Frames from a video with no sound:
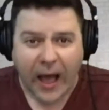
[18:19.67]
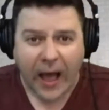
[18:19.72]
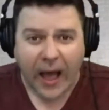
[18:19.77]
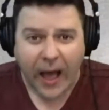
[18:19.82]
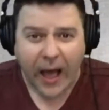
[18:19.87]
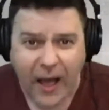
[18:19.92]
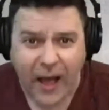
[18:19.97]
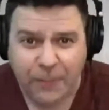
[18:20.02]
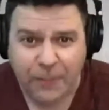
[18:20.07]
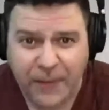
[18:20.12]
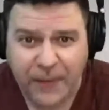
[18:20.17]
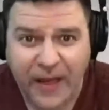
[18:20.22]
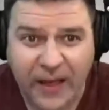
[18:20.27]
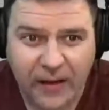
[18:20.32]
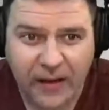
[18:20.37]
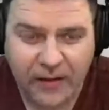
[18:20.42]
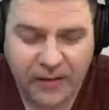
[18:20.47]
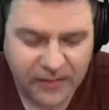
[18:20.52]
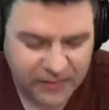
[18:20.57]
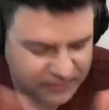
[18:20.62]
Up.
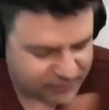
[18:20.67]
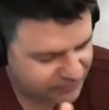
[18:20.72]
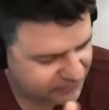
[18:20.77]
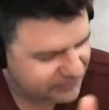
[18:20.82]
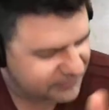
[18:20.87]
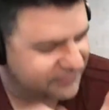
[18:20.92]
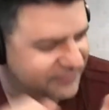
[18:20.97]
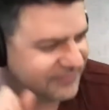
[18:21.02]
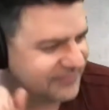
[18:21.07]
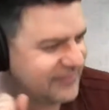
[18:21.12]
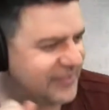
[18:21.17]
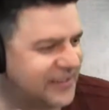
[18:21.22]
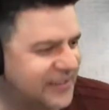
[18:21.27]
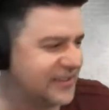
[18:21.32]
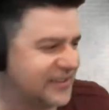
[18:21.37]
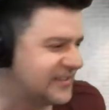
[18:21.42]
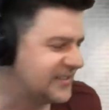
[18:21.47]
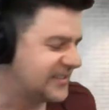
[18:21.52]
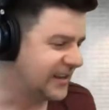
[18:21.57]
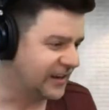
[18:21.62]

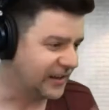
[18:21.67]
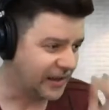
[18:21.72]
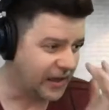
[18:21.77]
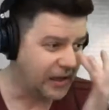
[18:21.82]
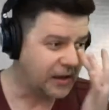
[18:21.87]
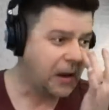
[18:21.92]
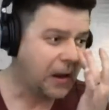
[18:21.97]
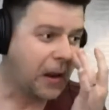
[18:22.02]
Start again.